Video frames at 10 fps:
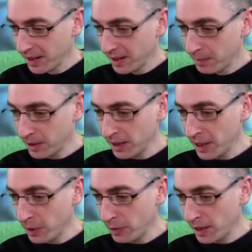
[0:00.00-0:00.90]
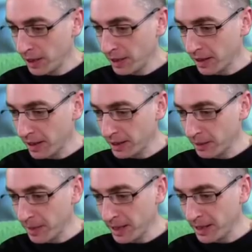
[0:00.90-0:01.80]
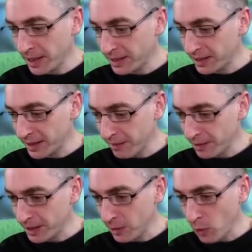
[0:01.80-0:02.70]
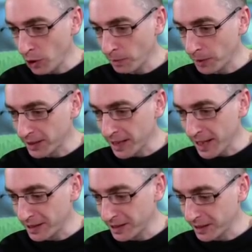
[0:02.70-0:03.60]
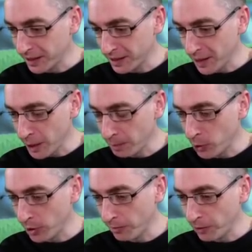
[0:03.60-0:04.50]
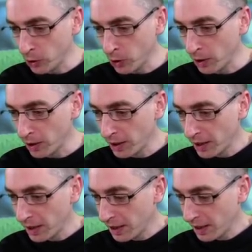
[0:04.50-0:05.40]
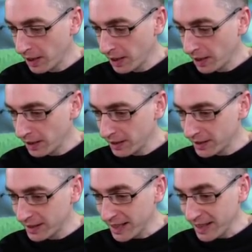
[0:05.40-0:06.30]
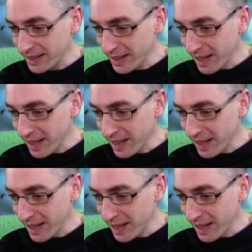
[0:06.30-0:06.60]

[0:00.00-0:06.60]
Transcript: But, you know, like, I estimated it's 71% is 9.4. 68%,